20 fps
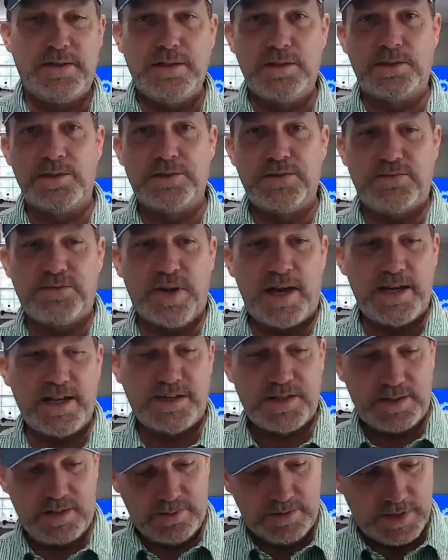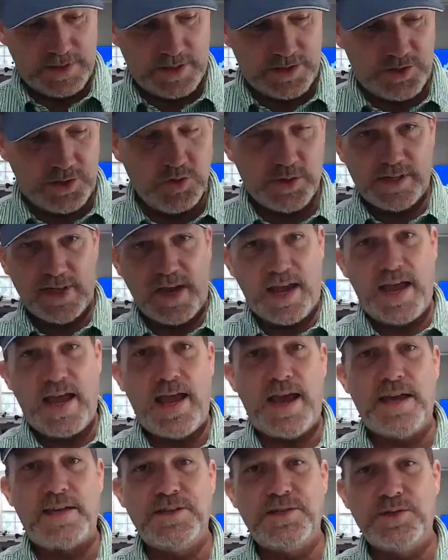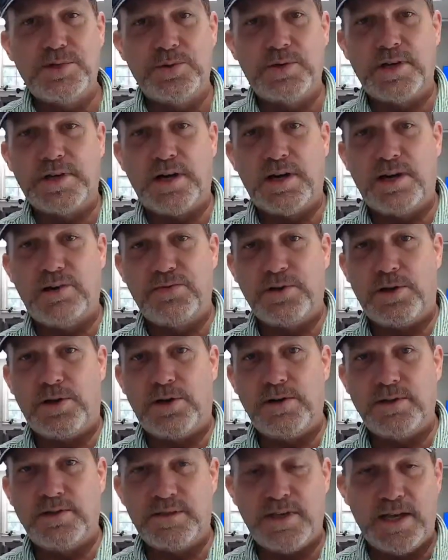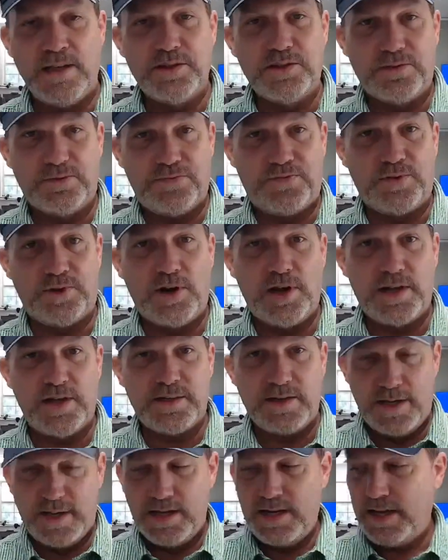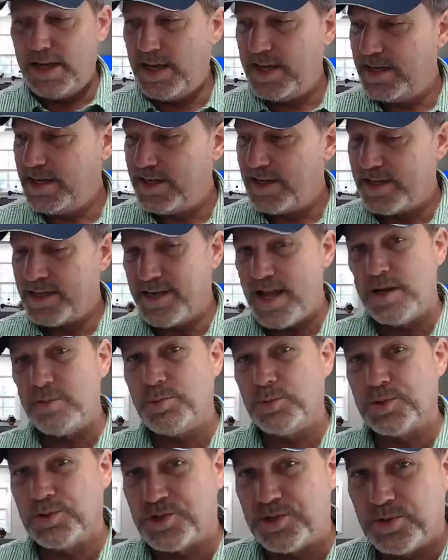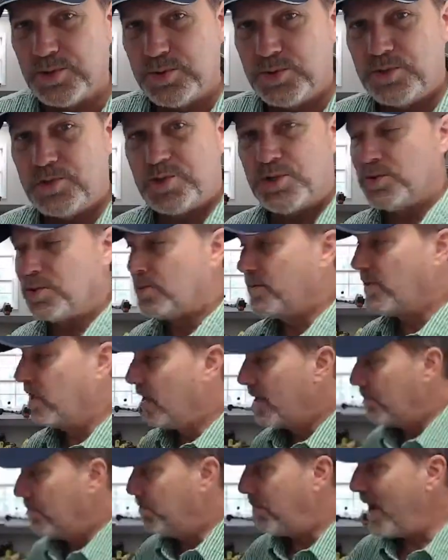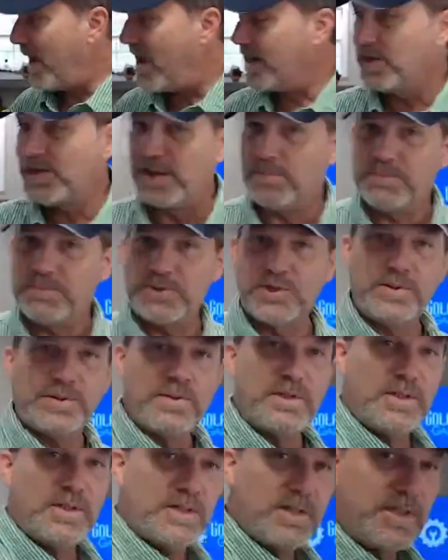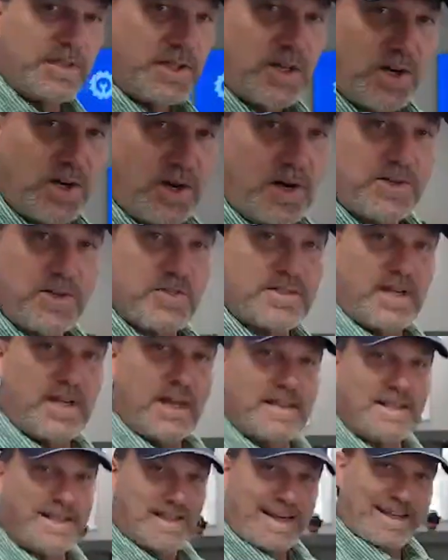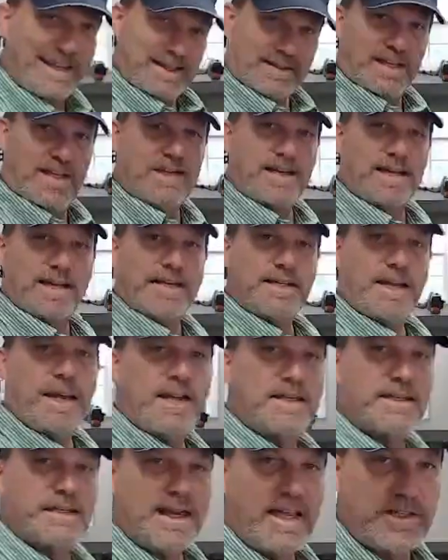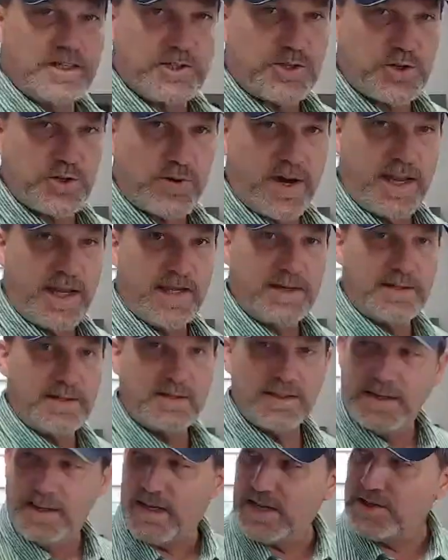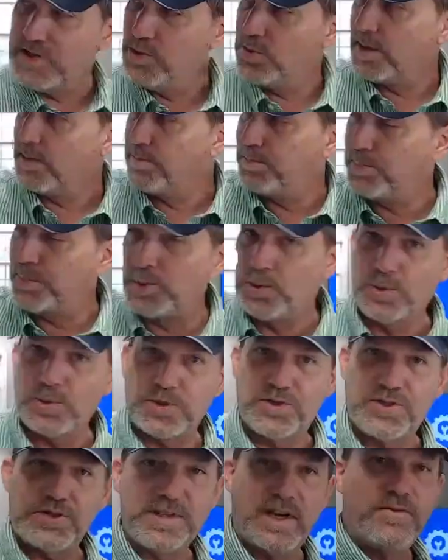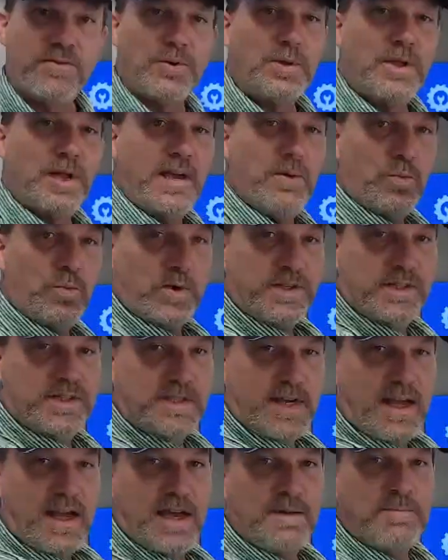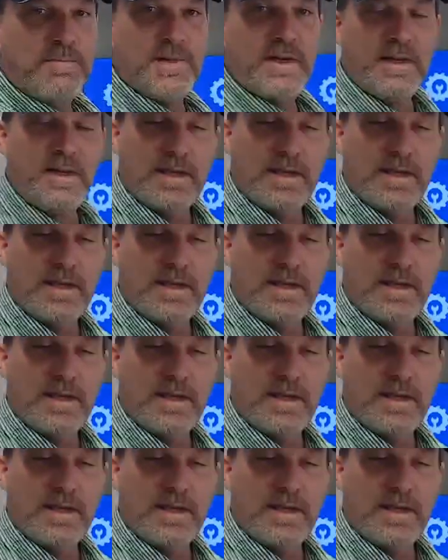little device that you can add to a golf cart in the front and it enables you to back up two carts and, and connect like a train and you can pull several at one time